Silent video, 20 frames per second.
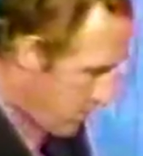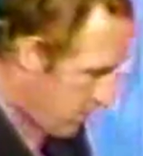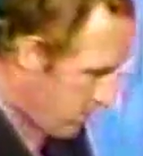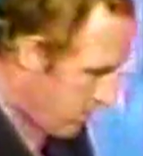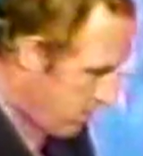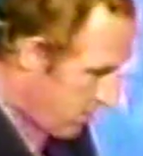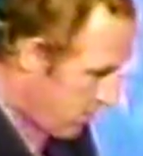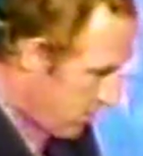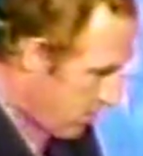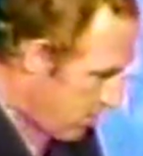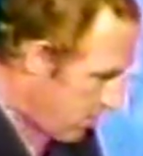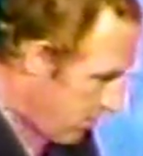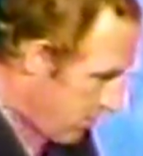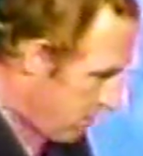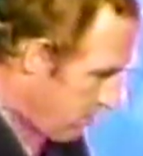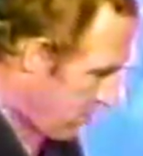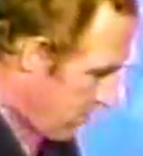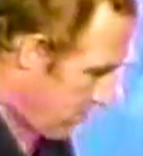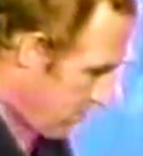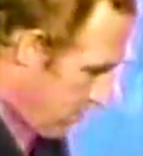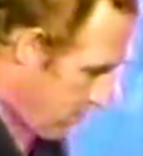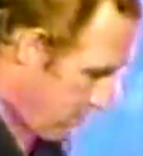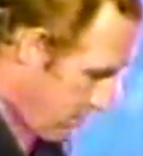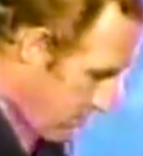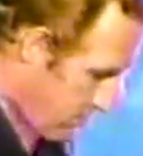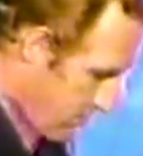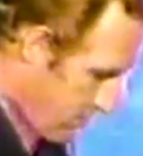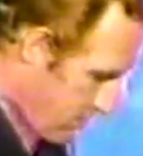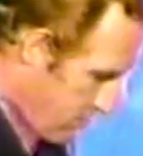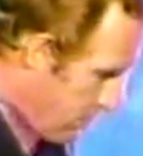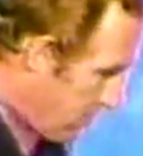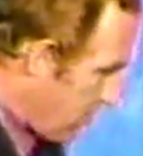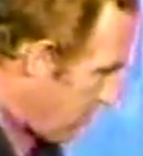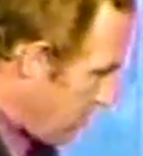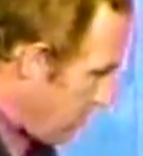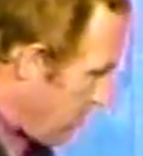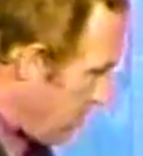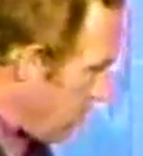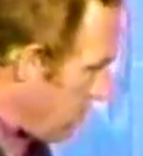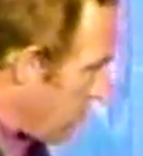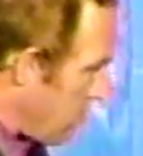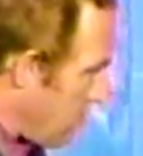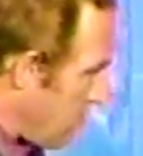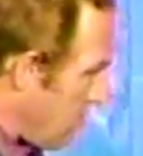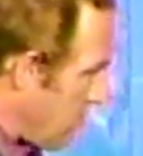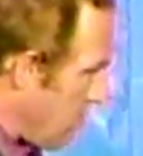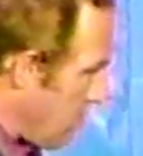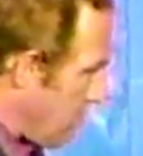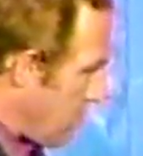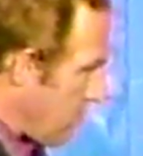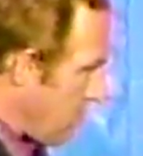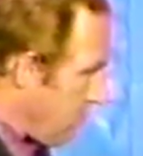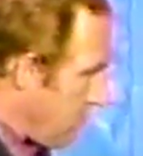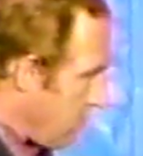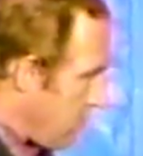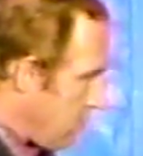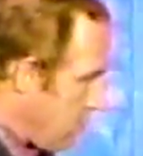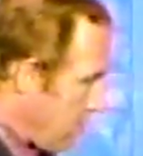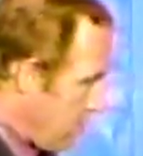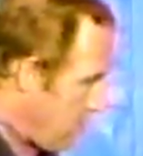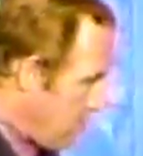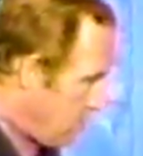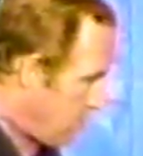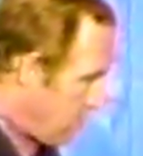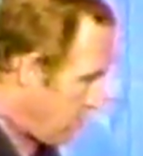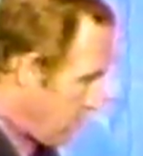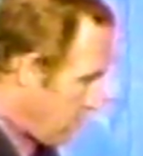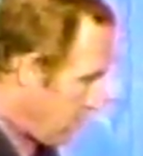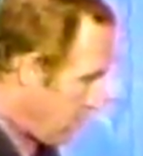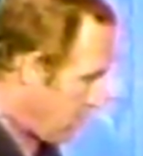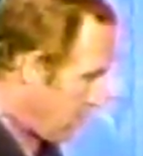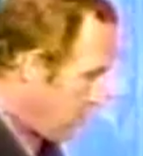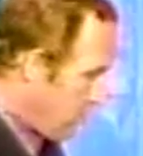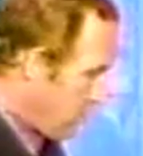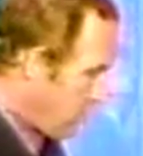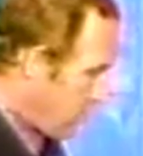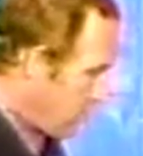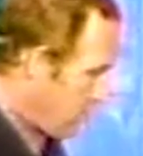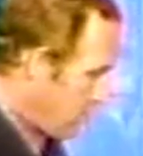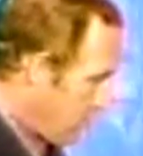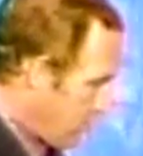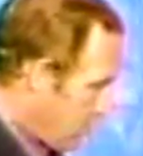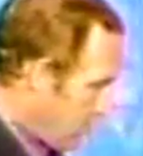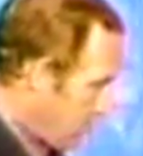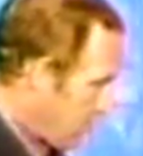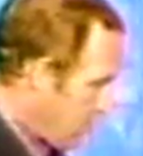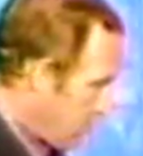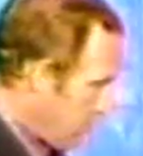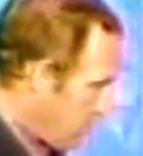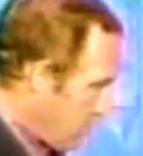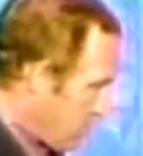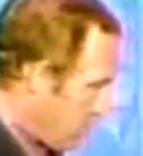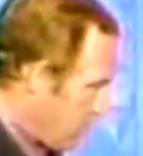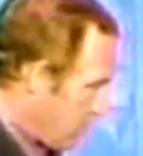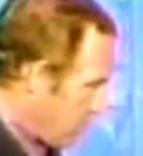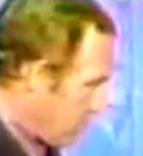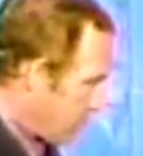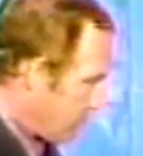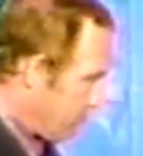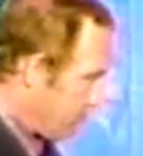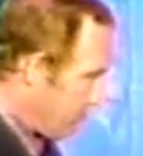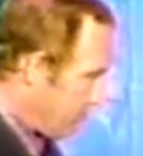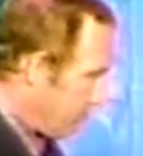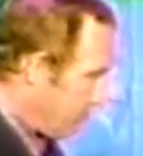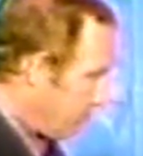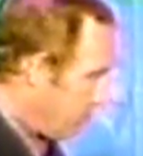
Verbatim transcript: me, Piper, and Bass is just going to sweep